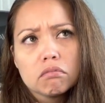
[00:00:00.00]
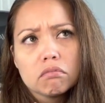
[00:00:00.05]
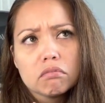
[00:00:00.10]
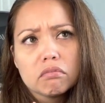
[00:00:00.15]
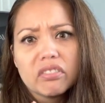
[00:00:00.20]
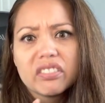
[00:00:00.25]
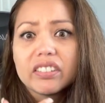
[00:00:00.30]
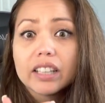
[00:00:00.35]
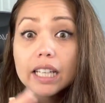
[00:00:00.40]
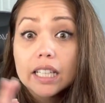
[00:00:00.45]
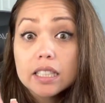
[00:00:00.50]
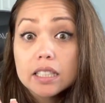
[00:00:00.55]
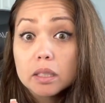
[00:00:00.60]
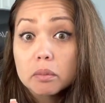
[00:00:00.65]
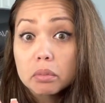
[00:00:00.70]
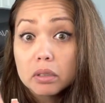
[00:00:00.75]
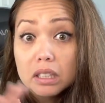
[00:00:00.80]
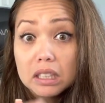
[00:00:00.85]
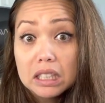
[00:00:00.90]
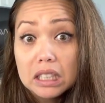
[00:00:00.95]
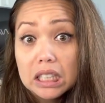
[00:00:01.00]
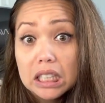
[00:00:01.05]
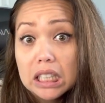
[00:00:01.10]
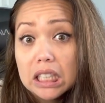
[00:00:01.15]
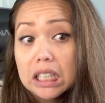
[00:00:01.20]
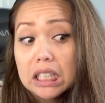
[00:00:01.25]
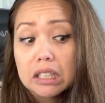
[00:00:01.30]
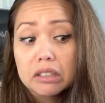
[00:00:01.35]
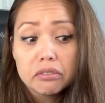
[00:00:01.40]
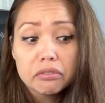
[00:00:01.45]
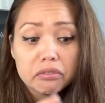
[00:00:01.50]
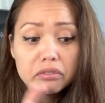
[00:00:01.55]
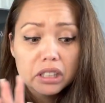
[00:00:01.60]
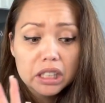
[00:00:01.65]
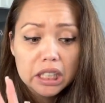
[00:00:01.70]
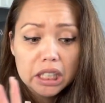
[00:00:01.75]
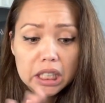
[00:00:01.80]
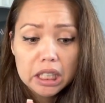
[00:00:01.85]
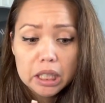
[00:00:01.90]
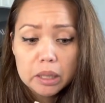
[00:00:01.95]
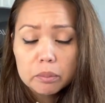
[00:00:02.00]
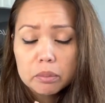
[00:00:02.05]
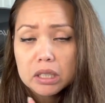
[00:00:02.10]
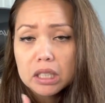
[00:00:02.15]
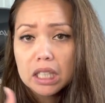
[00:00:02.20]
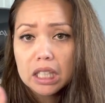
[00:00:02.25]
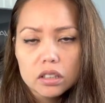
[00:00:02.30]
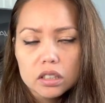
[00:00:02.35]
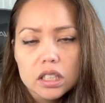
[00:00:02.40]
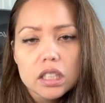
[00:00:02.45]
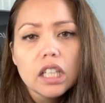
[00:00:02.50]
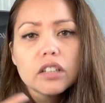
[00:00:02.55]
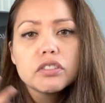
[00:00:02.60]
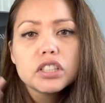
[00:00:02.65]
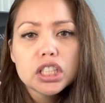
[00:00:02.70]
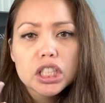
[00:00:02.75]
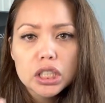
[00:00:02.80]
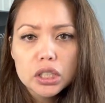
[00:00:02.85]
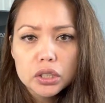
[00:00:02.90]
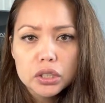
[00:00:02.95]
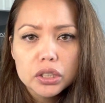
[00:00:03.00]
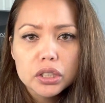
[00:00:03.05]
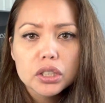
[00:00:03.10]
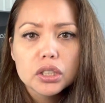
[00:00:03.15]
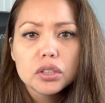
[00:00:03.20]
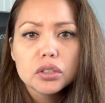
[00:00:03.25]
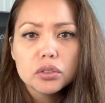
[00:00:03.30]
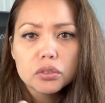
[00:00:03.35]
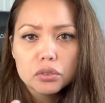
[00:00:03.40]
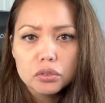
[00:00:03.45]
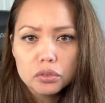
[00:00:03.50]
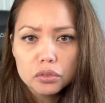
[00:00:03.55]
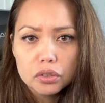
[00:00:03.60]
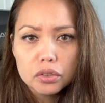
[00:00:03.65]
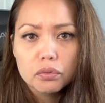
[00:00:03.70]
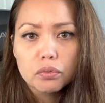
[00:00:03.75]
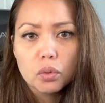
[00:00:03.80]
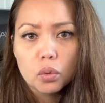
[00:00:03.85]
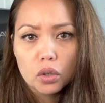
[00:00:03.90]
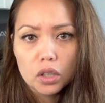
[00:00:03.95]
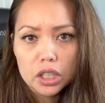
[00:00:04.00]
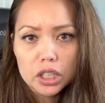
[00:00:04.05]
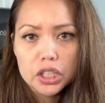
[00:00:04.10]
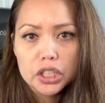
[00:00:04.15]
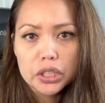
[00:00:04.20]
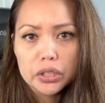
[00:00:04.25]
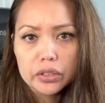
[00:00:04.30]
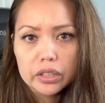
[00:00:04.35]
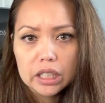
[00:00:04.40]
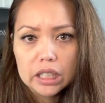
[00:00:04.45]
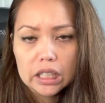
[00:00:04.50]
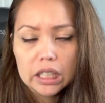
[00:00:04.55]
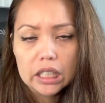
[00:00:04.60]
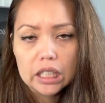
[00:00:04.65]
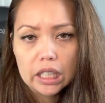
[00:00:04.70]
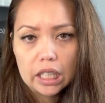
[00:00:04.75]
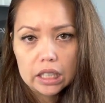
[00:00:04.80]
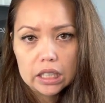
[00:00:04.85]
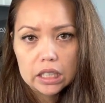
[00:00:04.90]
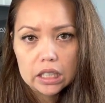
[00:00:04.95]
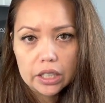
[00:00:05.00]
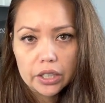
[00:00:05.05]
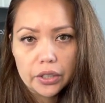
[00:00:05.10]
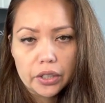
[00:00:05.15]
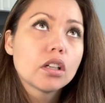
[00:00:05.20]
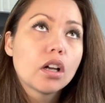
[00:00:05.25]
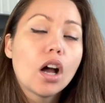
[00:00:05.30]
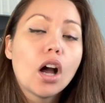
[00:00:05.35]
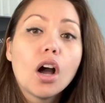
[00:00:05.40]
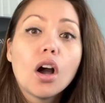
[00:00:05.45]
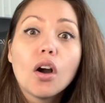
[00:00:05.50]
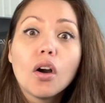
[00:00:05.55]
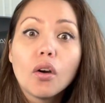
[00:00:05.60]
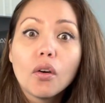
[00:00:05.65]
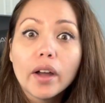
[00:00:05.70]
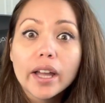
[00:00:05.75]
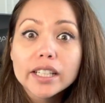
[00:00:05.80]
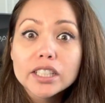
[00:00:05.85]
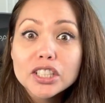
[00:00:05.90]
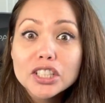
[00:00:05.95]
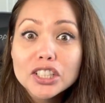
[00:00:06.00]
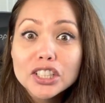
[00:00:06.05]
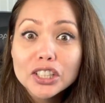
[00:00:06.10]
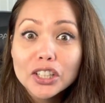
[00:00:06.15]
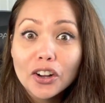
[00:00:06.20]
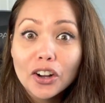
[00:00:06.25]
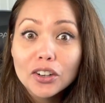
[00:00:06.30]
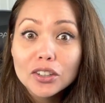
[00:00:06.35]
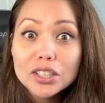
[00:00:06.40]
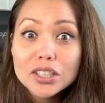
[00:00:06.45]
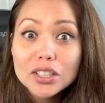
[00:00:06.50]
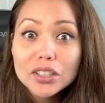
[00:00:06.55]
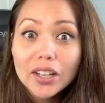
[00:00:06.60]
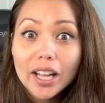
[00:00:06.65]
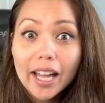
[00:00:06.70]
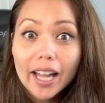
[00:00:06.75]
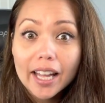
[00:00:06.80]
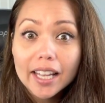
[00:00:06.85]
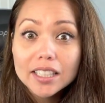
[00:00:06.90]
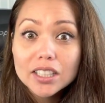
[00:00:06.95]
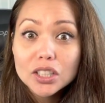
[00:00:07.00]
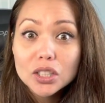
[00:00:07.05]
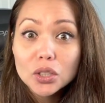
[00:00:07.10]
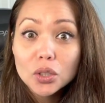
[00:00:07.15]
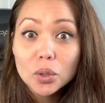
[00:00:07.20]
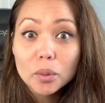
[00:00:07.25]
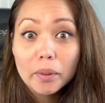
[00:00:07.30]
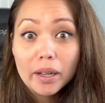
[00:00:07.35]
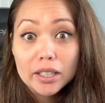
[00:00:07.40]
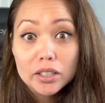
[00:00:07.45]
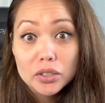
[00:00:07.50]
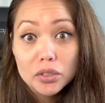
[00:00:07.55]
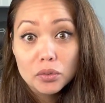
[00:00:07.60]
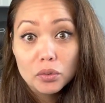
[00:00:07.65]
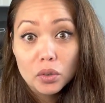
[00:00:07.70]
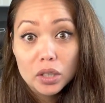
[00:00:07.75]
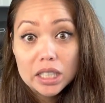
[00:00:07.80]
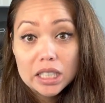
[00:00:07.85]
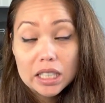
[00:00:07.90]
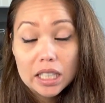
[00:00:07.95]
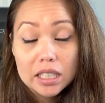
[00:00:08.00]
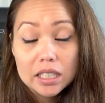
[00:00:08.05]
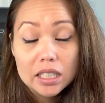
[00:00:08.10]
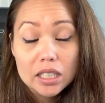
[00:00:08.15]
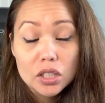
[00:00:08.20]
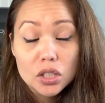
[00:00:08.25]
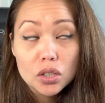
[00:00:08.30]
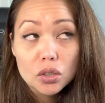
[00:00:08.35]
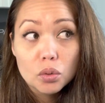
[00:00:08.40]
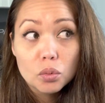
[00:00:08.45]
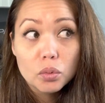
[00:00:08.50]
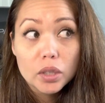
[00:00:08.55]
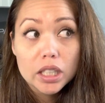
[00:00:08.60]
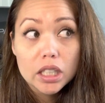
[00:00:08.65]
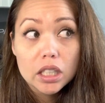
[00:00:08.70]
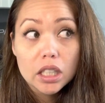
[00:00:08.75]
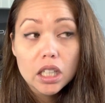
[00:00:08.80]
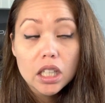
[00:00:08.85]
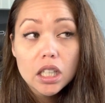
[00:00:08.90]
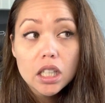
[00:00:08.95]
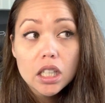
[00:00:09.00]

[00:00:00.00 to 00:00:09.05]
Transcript: flexibility, flips, like stuff she could use for cheerleading next year. Oh, and she also asked to go back to voice lessons. So when